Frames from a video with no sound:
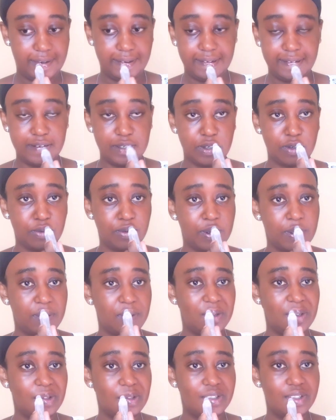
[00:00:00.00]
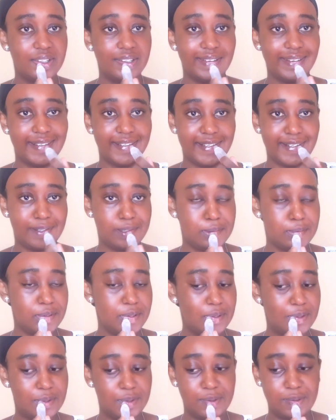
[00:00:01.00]
needle fine
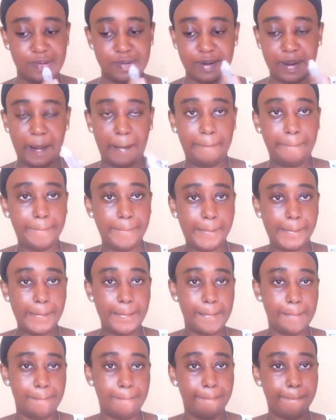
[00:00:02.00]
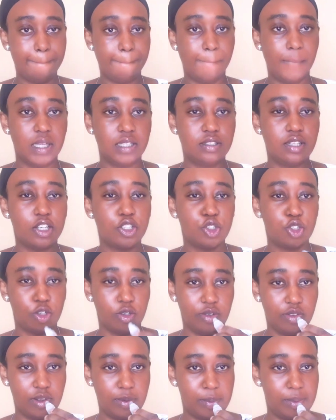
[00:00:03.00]
to
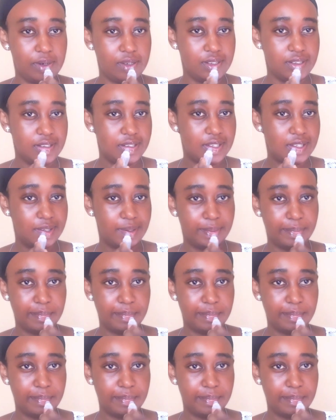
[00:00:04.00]
section the braids.